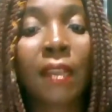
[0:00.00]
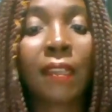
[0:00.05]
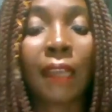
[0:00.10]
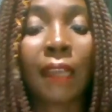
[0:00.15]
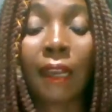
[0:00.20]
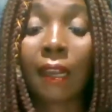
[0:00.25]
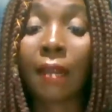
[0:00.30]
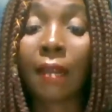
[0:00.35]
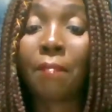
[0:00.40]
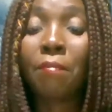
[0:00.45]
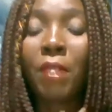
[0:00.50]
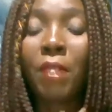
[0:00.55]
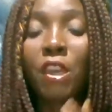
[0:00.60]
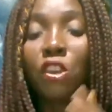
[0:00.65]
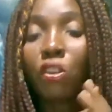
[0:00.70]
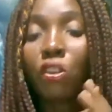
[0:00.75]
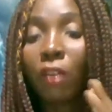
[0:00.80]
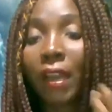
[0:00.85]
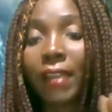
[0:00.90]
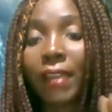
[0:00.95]
that can
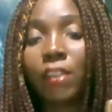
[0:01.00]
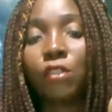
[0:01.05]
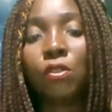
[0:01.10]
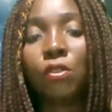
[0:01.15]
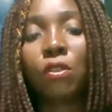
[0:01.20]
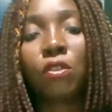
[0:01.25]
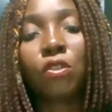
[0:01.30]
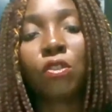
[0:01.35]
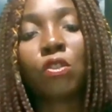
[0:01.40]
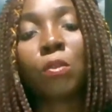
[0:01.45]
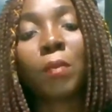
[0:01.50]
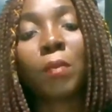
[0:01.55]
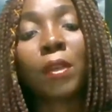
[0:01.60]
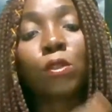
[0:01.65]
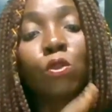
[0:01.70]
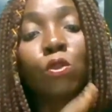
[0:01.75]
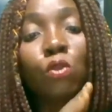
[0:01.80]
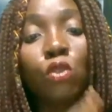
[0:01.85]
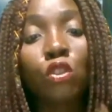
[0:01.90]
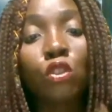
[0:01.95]
make your ideal
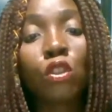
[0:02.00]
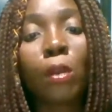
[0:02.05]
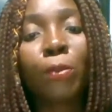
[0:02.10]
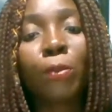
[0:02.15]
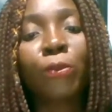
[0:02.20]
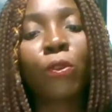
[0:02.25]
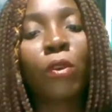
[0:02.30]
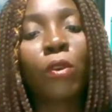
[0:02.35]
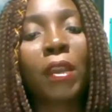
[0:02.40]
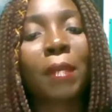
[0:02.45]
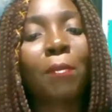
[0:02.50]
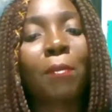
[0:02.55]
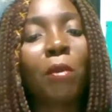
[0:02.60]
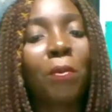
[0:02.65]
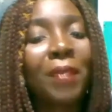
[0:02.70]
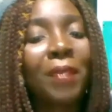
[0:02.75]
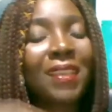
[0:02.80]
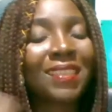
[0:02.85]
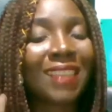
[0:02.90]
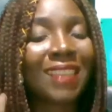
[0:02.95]
customer to stop for a
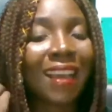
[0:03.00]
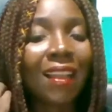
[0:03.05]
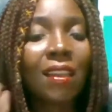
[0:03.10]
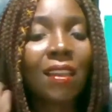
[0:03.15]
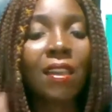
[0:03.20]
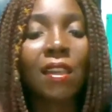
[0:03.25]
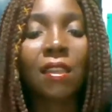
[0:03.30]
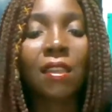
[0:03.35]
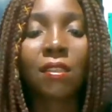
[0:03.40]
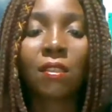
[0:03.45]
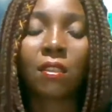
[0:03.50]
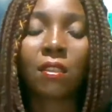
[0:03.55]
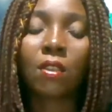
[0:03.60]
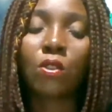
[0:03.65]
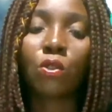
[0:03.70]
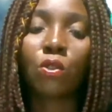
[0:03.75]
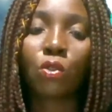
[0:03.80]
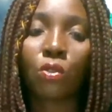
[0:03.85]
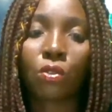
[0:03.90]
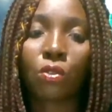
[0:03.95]
moment and
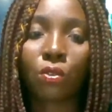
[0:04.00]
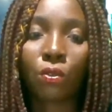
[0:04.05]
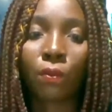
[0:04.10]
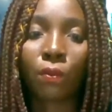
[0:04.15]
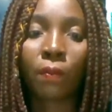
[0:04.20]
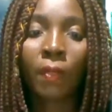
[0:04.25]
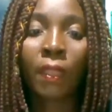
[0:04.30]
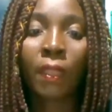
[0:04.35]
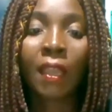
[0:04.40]
listen to you.